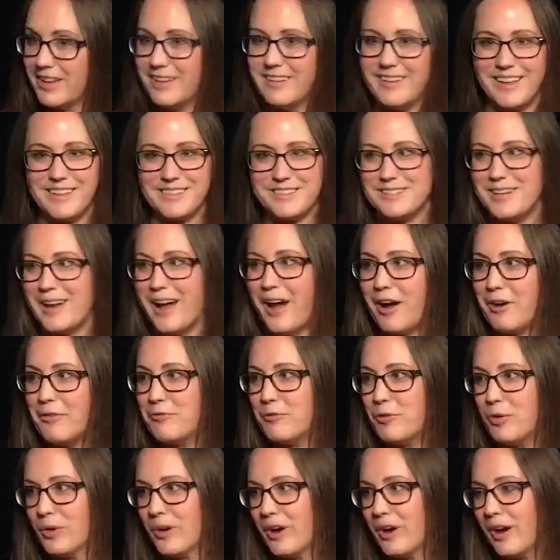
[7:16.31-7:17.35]
And that's not
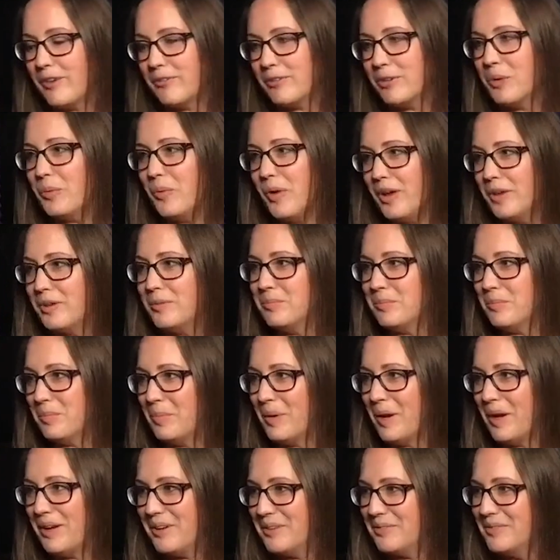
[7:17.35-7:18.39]
for everyone,
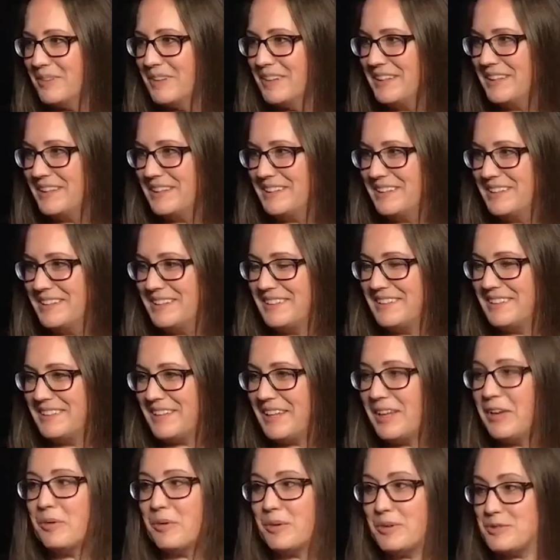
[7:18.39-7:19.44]
but
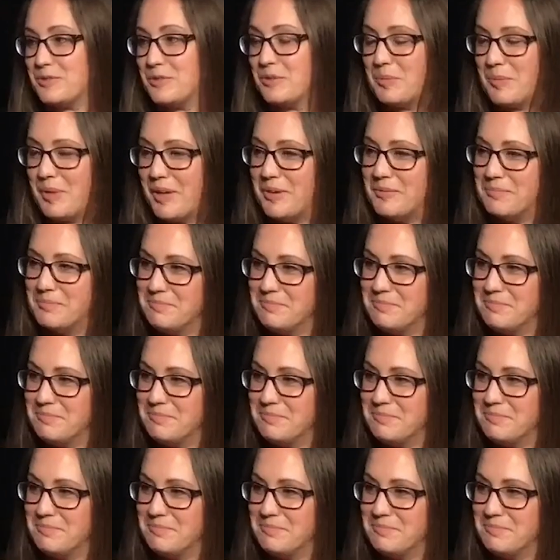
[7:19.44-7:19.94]
it was for me.